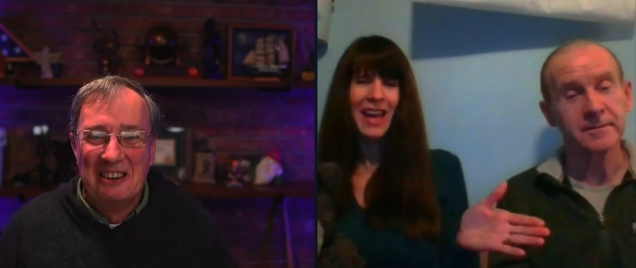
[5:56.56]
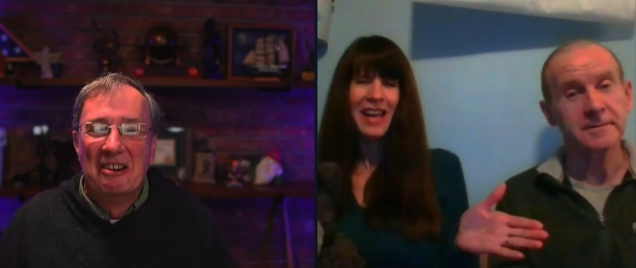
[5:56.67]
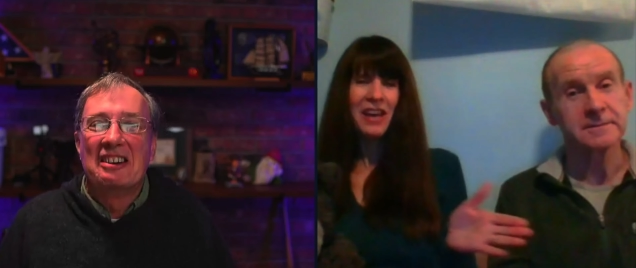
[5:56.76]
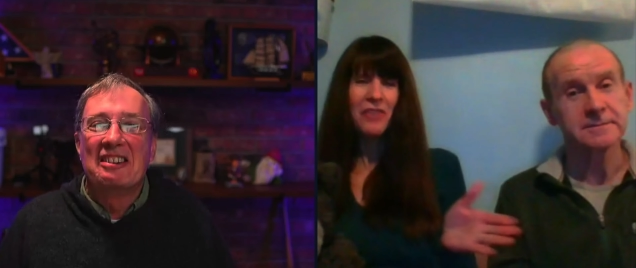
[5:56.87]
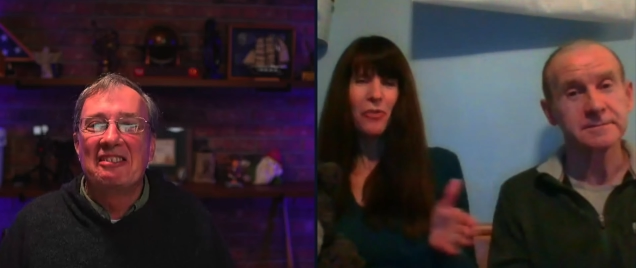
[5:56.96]

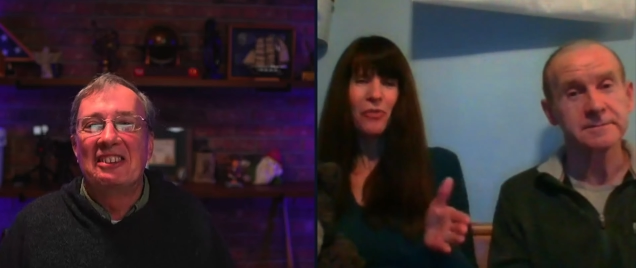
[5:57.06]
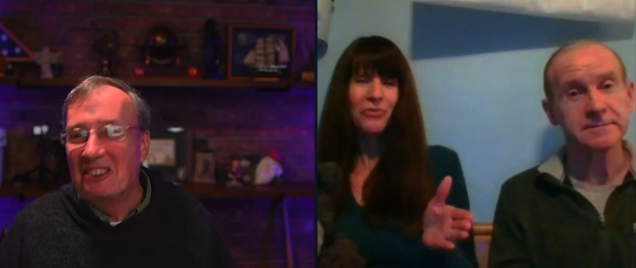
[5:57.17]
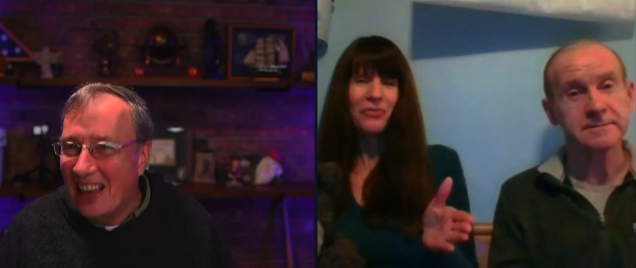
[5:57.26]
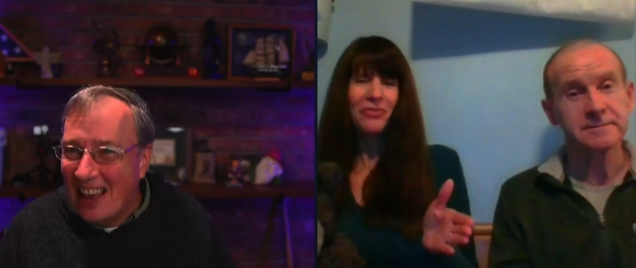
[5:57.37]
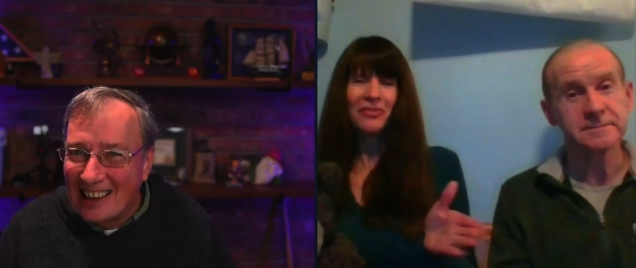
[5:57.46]
Speaker 1: you do
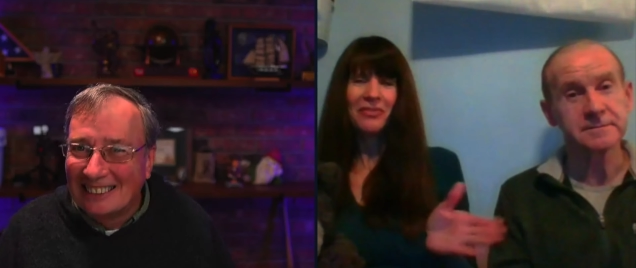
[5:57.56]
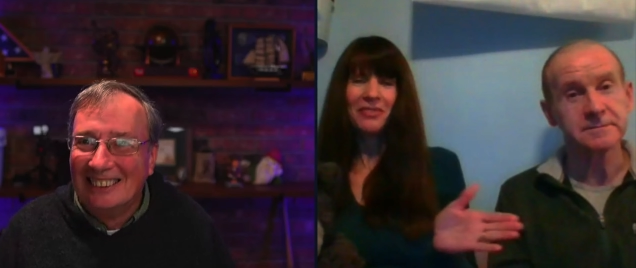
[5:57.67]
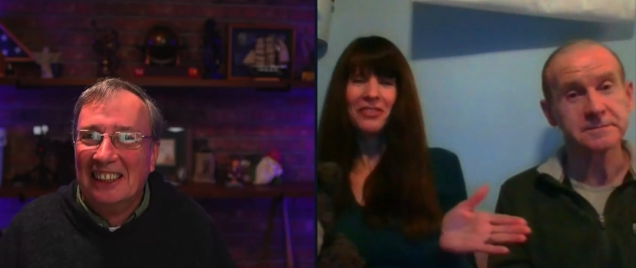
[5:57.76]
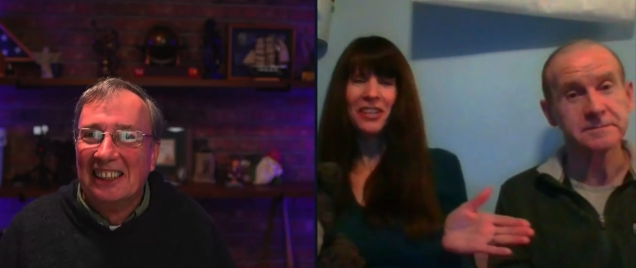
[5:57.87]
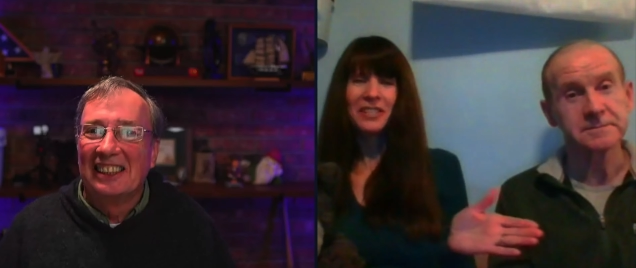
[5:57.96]
that.
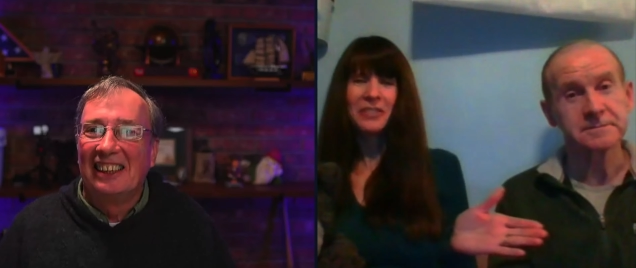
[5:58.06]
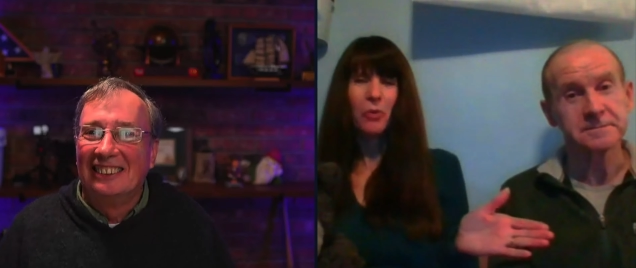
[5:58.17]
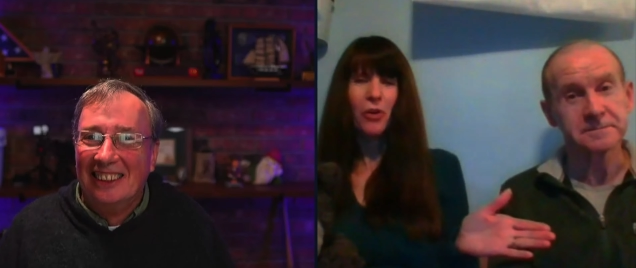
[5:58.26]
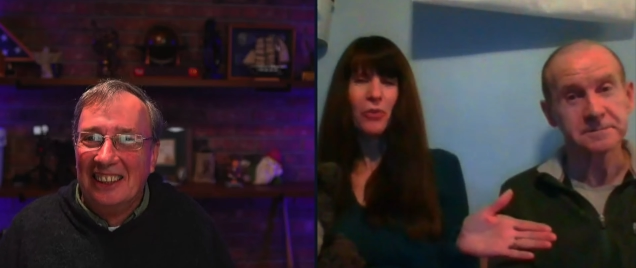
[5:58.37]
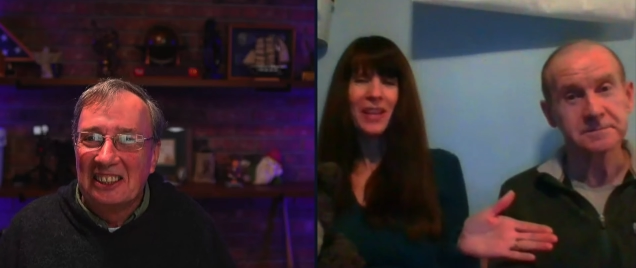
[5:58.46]
What's
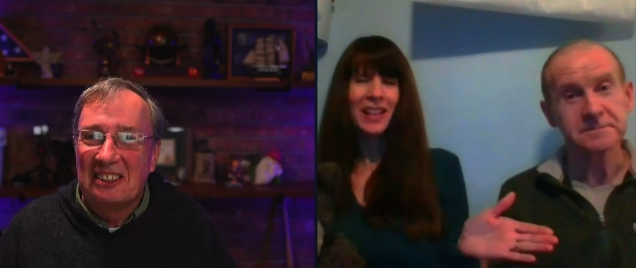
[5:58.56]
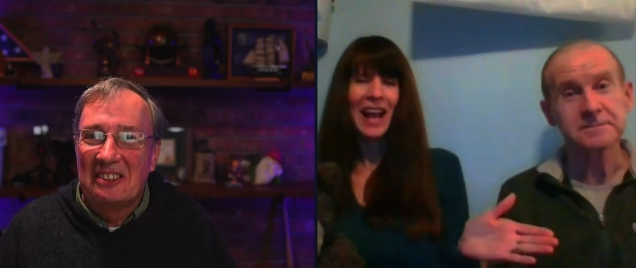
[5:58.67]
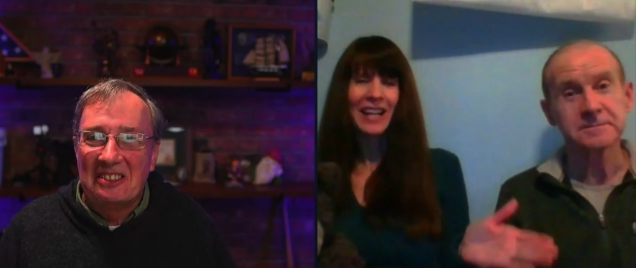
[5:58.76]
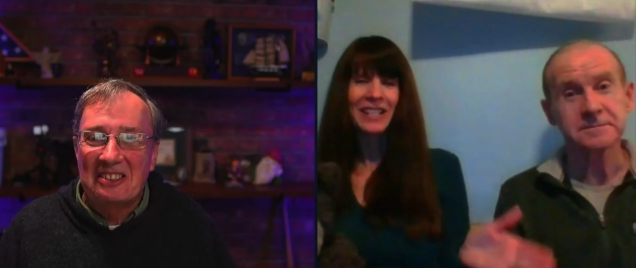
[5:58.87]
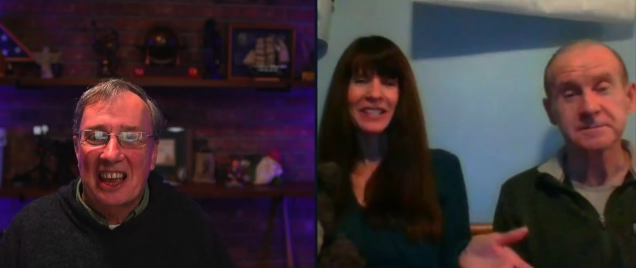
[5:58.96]
more
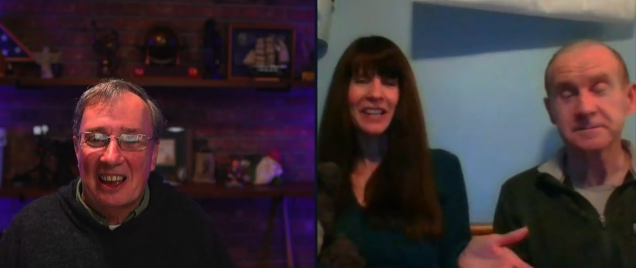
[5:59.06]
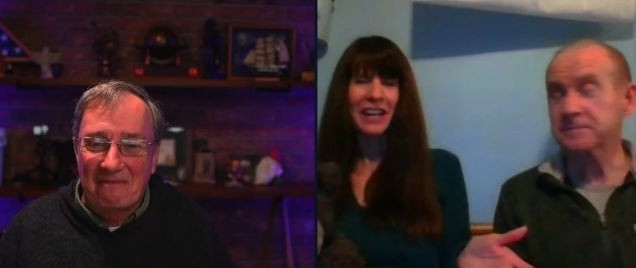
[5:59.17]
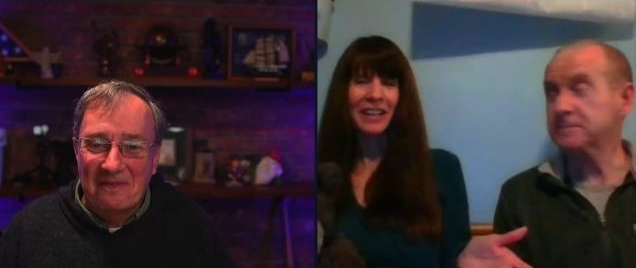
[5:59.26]
relaxing,